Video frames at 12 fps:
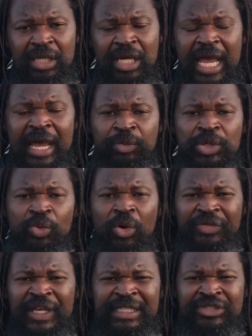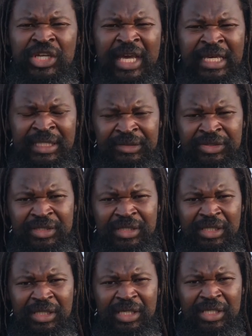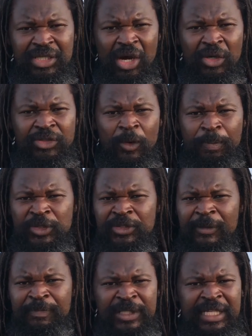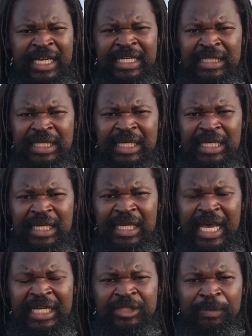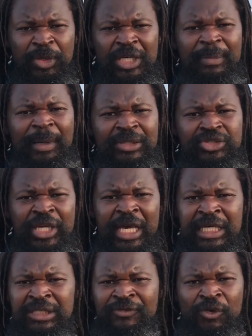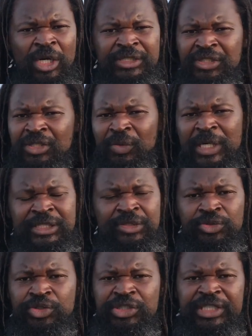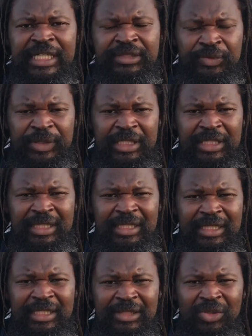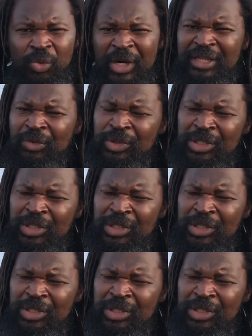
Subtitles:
and we want that change to also precipitate and to bring about change for our generational trajectory, the way that we